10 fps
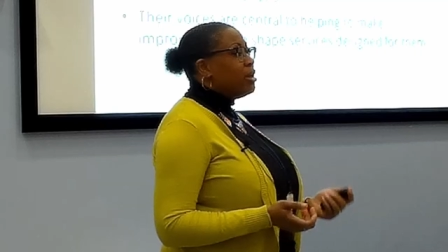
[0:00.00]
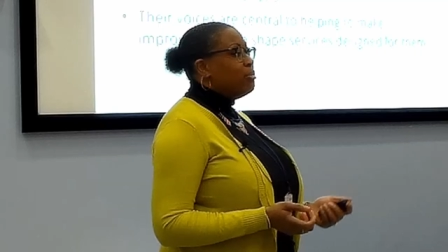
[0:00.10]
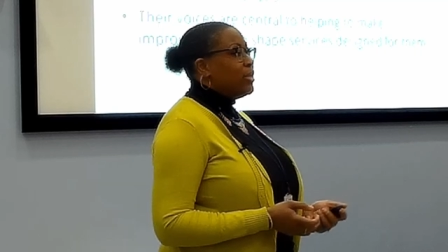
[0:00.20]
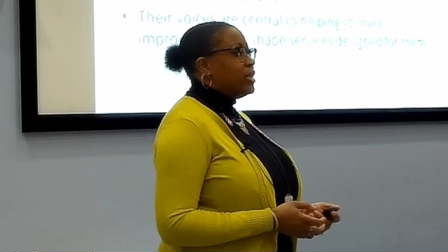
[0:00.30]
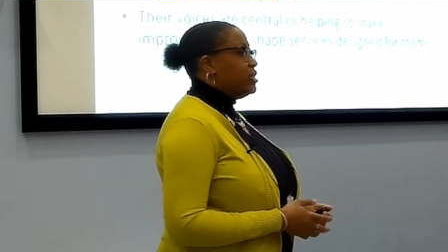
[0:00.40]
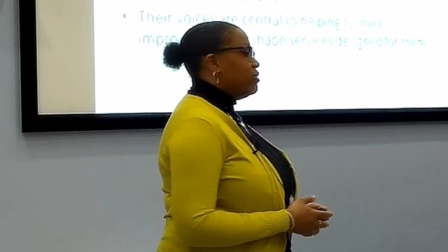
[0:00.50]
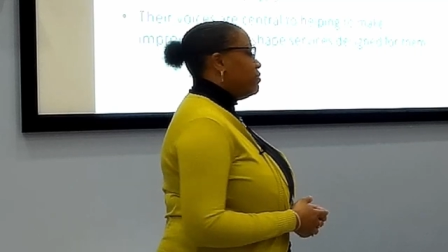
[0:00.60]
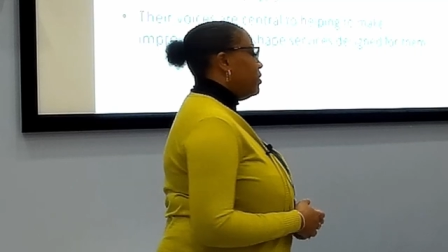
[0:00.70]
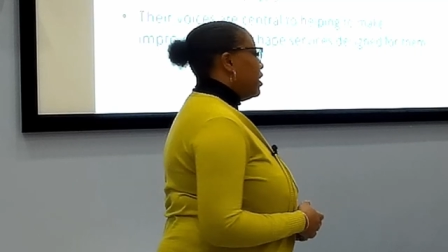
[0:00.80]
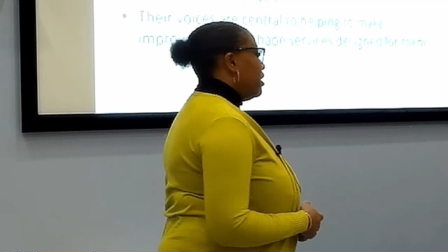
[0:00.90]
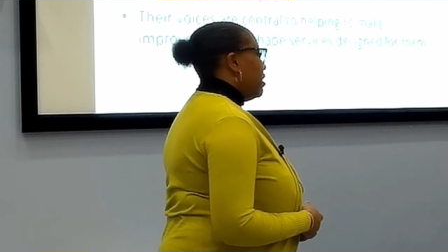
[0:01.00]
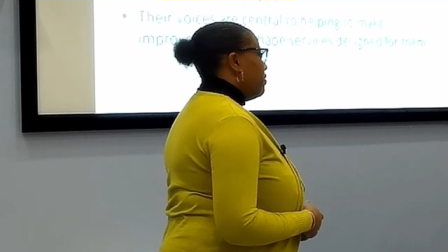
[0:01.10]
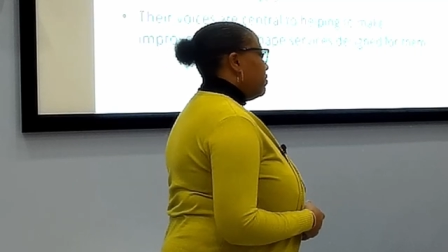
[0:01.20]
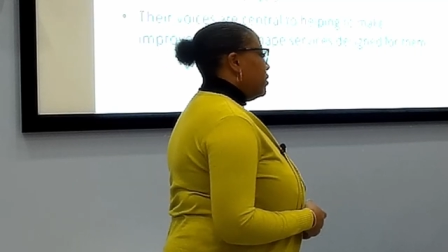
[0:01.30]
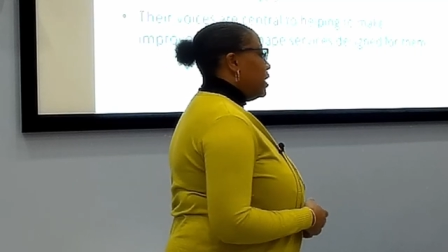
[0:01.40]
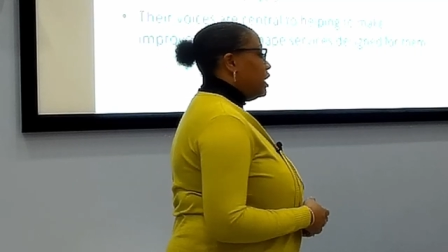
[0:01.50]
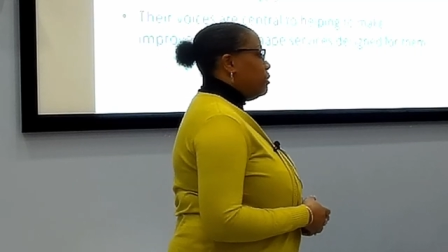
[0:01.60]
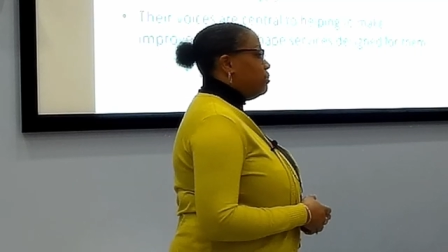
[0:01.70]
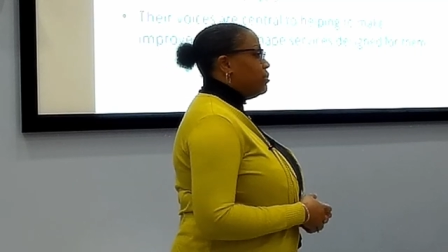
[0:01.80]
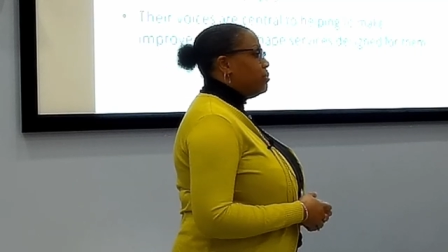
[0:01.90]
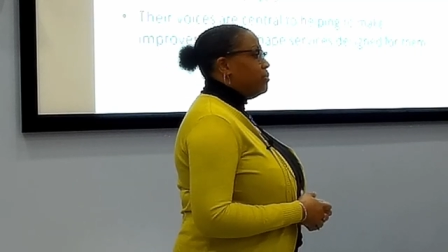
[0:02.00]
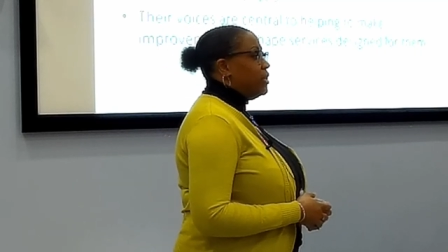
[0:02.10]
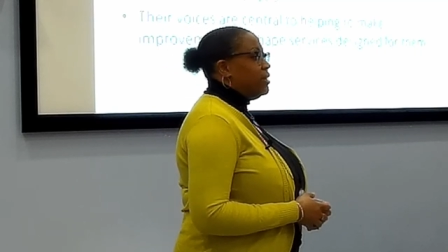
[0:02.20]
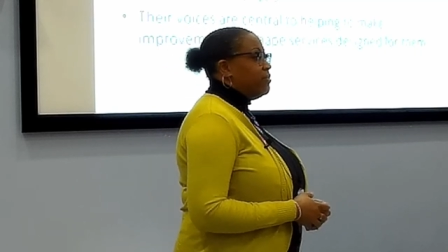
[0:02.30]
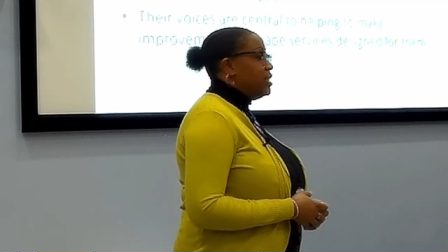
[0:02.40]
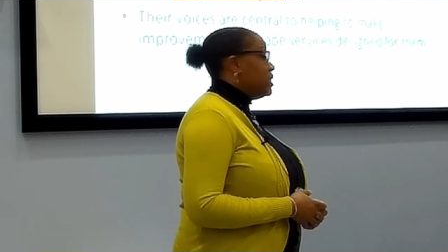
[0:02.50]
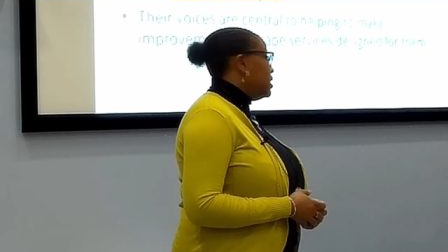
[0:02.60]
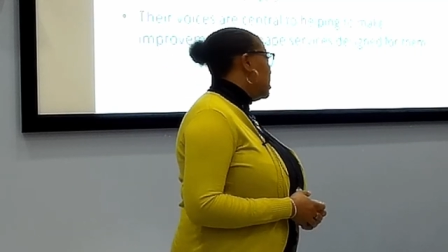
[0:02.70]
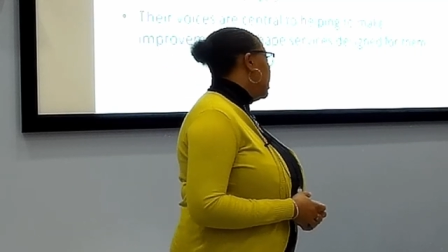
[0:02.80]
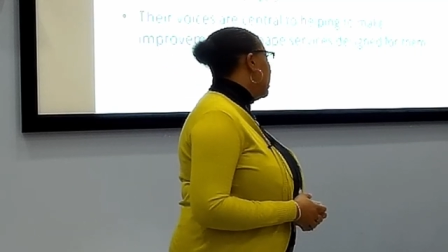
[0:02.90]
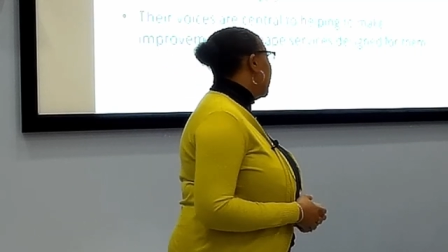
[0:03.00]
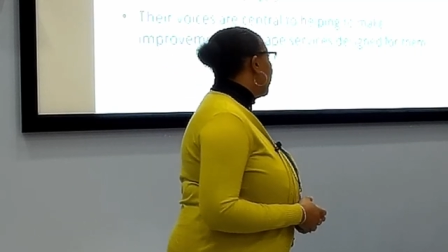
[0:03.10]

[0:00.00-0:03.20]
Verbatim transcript: because of their um, ethnicity,